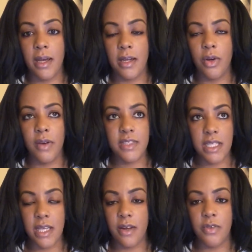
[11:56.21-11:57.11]
I know I've
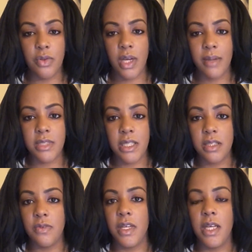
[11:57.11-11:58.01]
said that a few times in
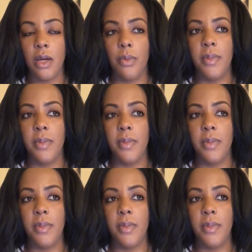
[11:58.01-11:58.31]
this video,